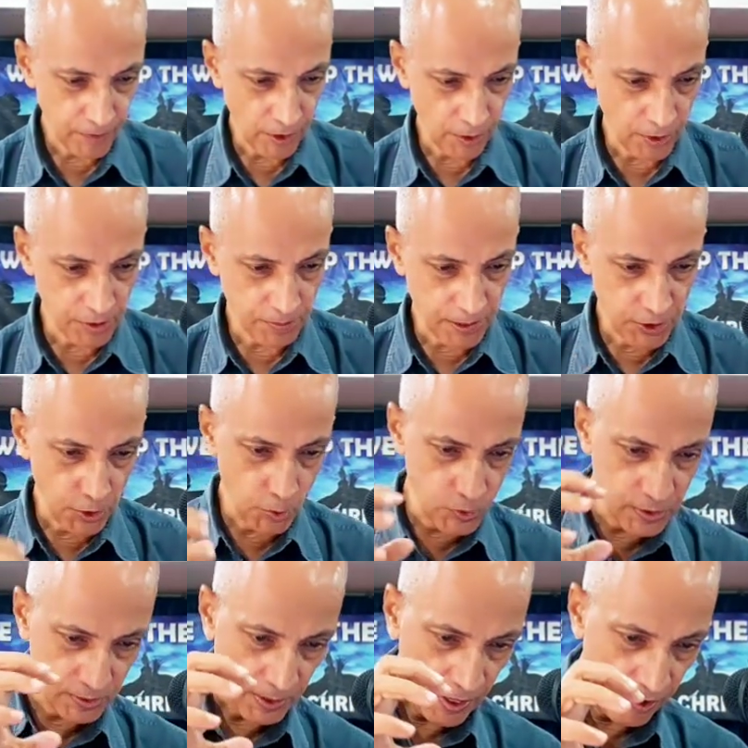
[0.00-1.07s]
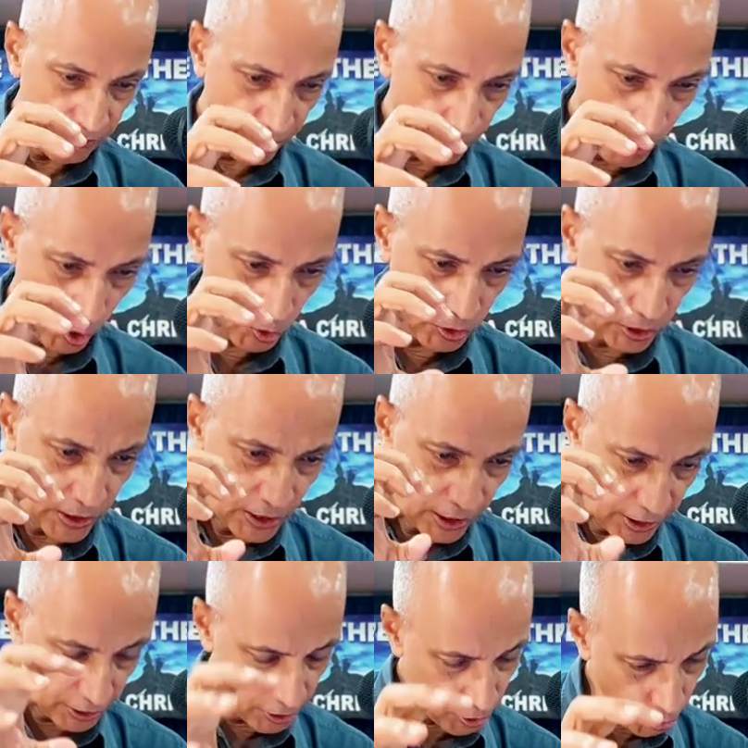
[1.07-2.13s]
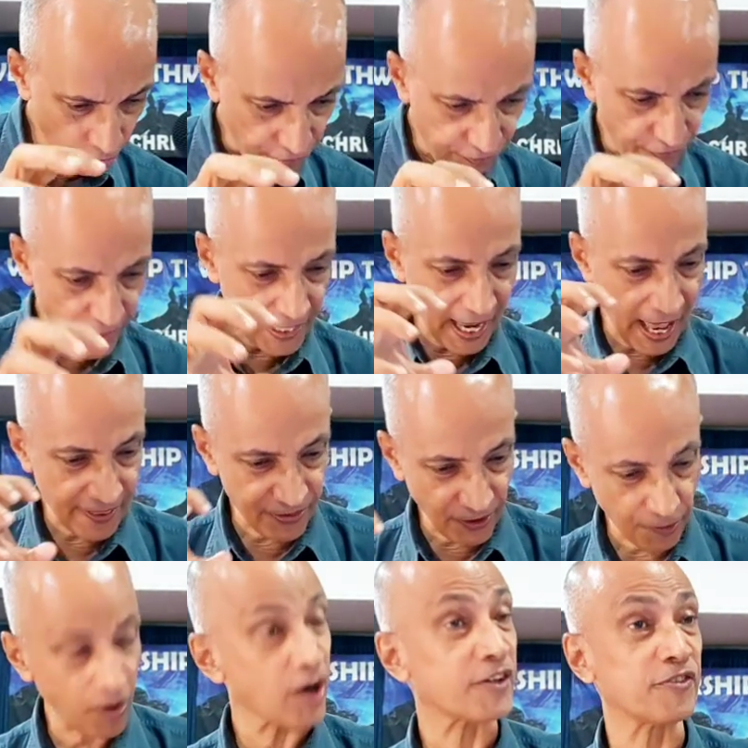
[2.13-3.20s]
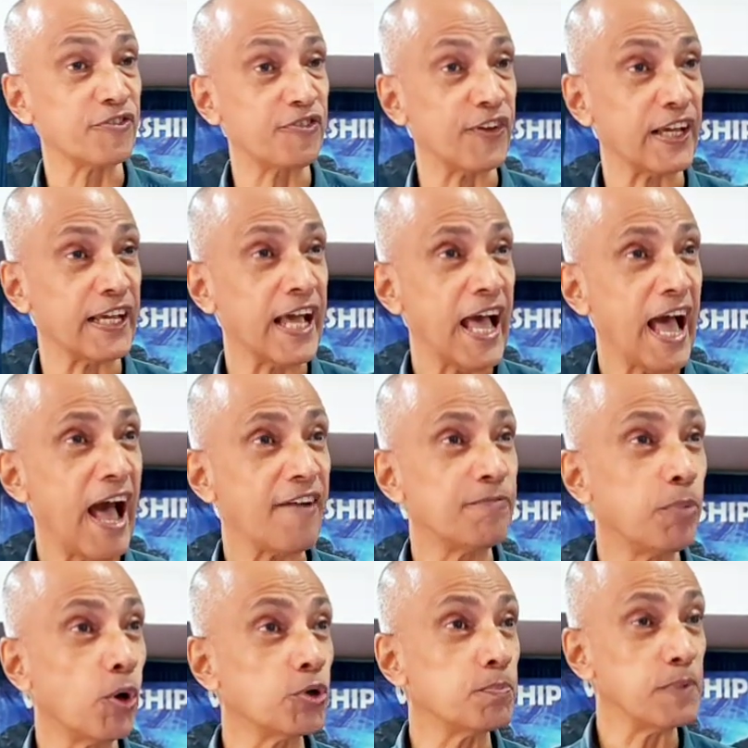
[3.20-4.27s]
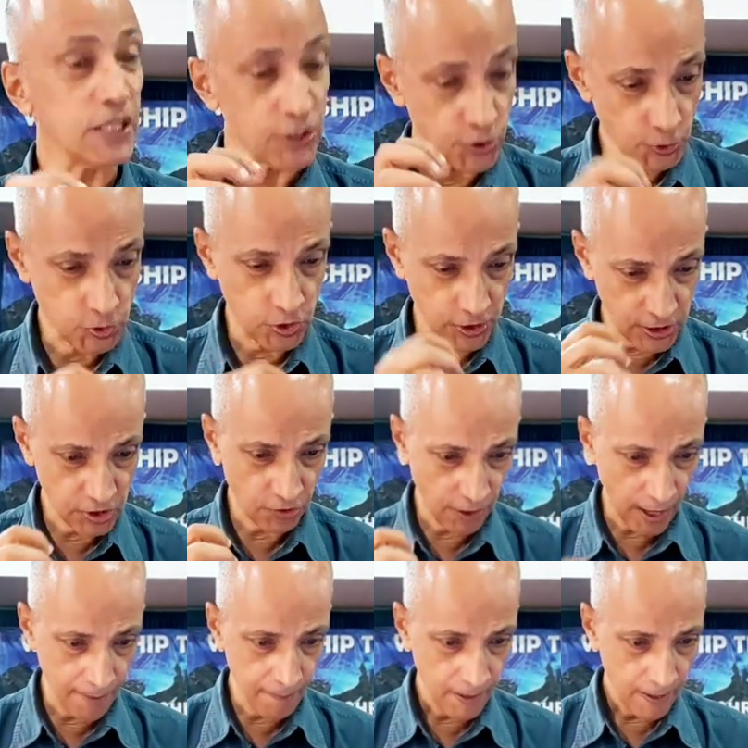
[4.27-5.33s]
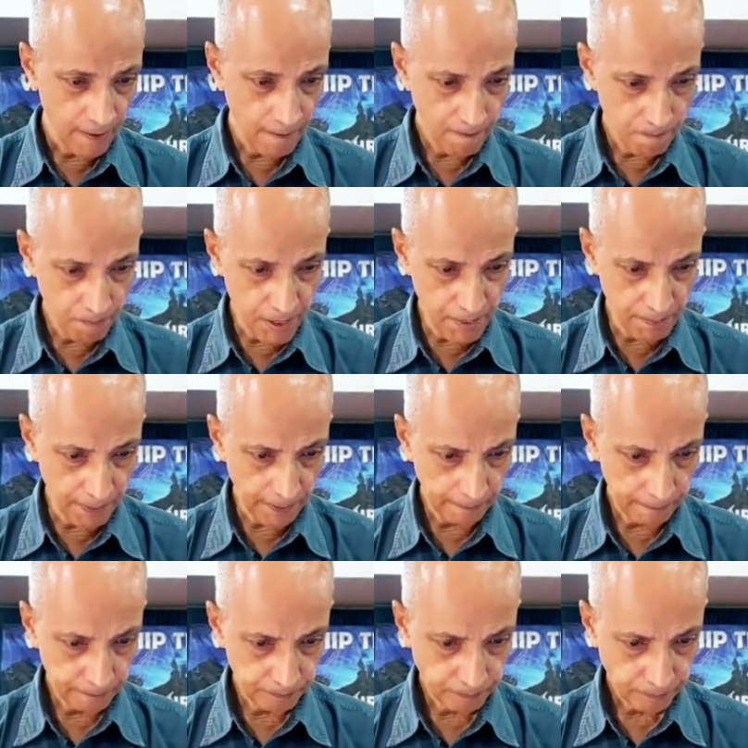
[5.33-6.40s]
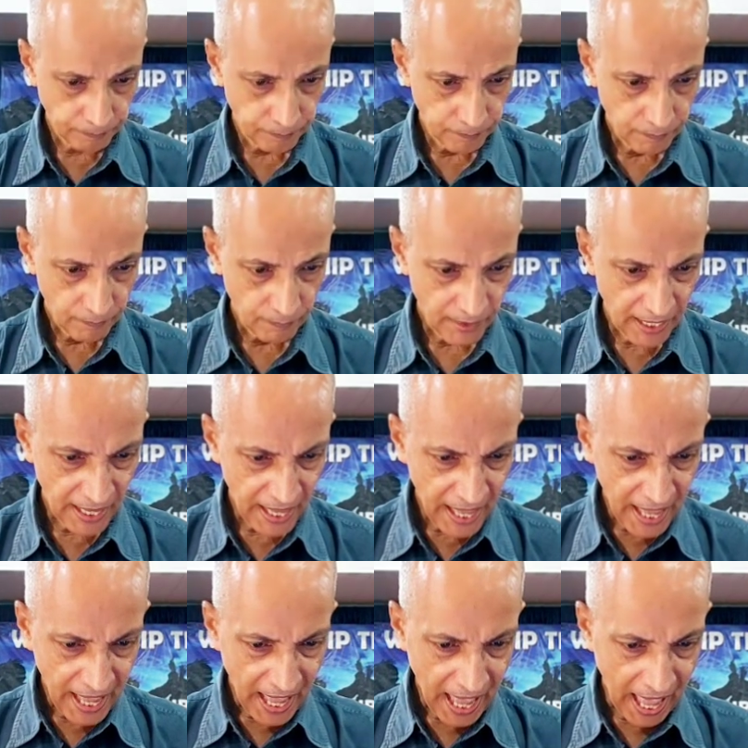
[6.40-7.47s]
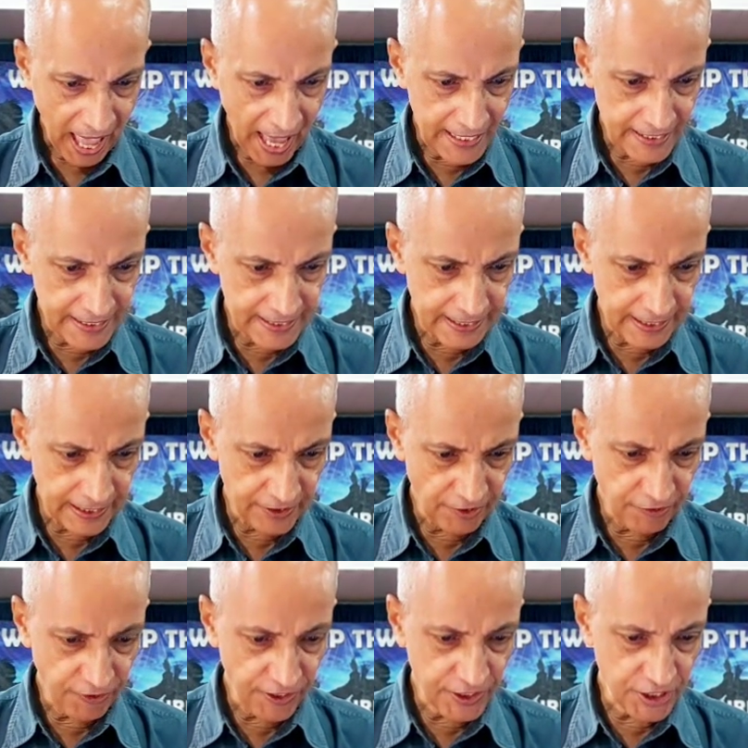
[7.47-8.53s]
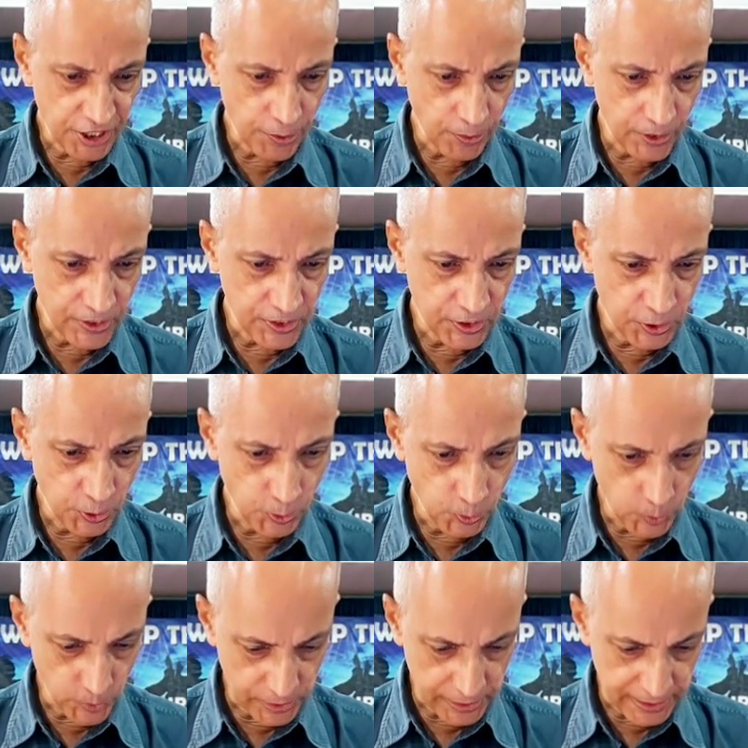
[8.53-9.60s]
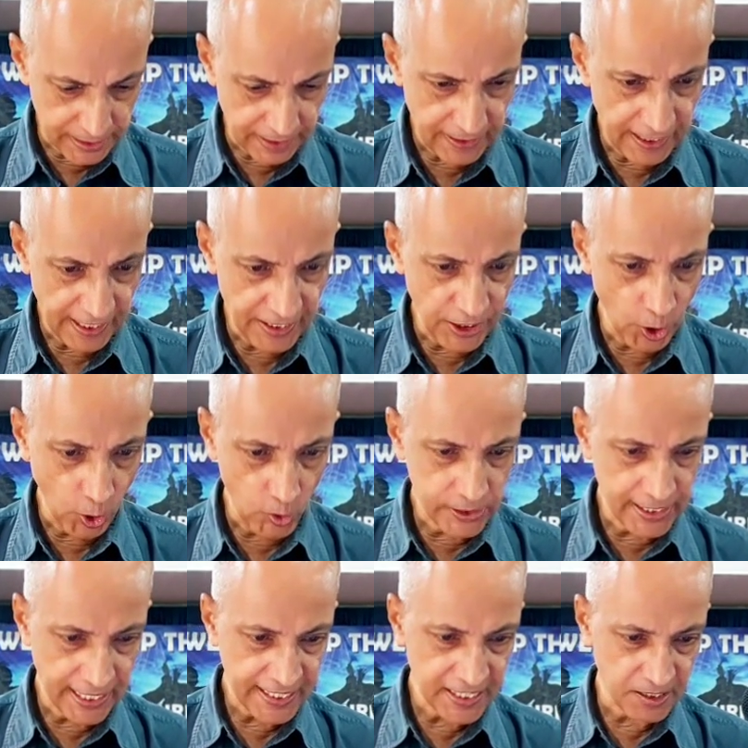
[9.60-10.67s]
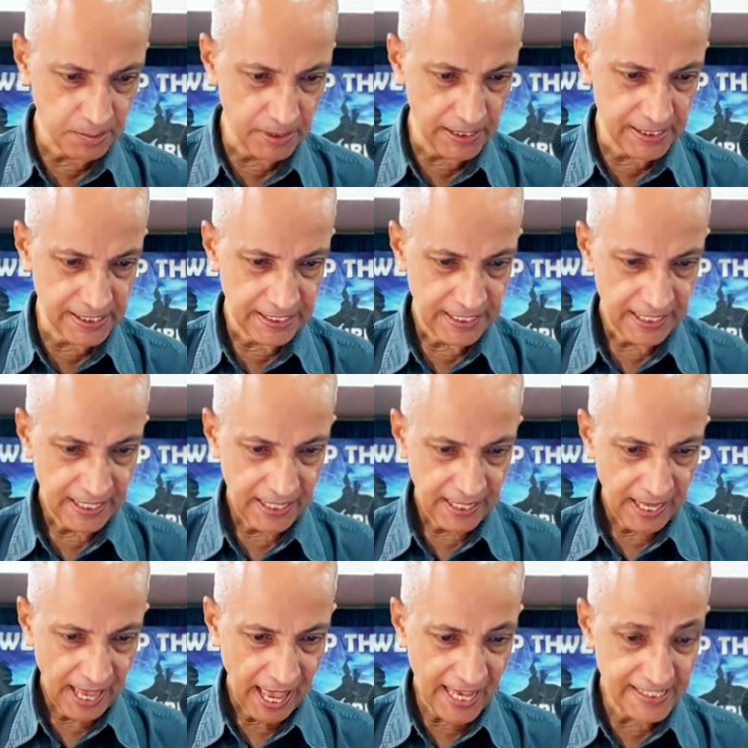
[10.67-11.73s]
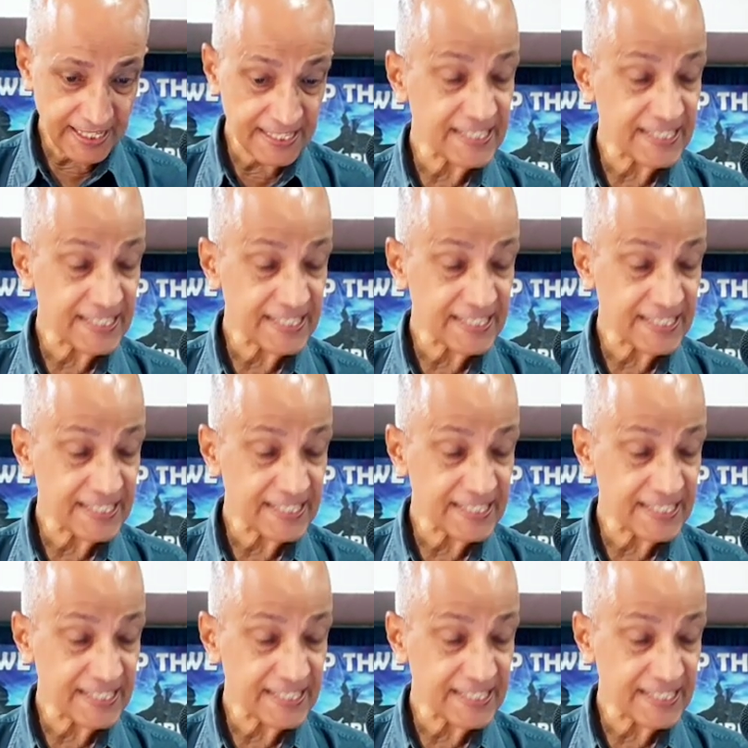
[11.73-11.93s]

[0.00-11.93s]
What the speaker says: you know, has been used for both good fig and the rotten fig have both been used to describe people. And the fig tree was used in the Old Testament as a